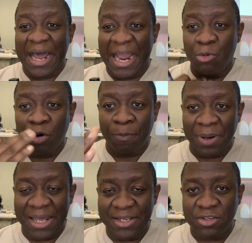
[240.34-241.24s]
will
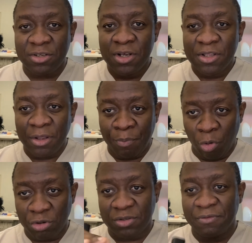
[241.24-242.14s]
place the
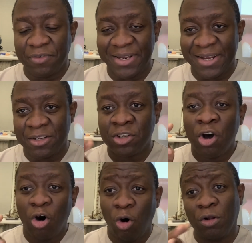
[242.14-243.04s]
porcelain veneers
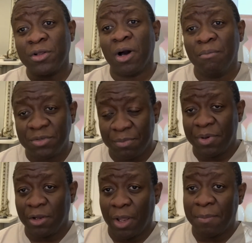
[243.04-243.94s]
or the composite
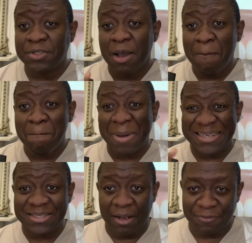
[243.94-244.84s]
buildups
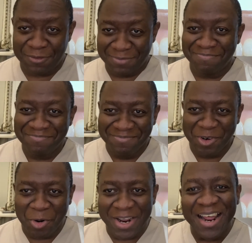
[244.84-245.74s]
myself.
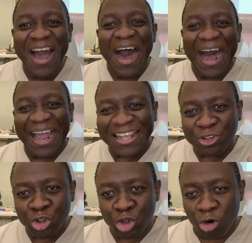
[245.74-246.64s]
All right. I
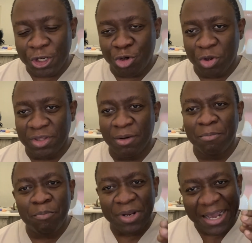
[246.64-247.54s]
enjoy doing
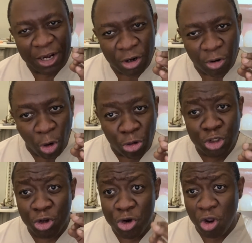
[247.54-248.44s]
them, but I
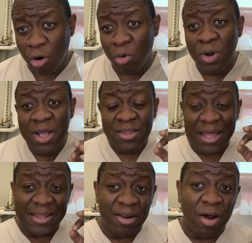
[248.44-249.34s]
also know
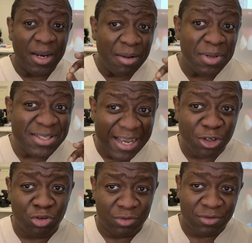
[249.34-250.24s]
that there are
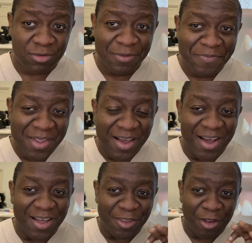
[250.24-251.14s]
limitations.
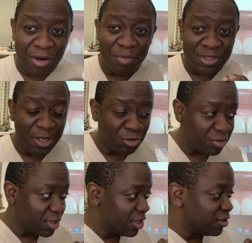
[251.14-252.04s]

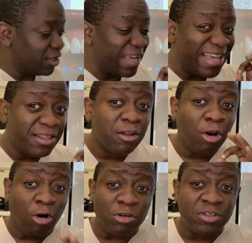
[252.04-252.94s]
In the
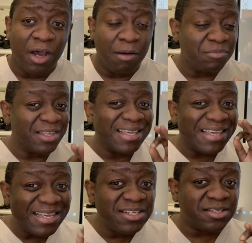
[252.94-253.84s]
long term, the
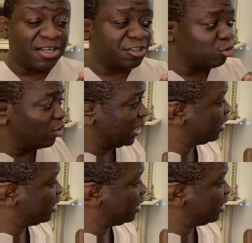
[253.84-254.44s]
easiest way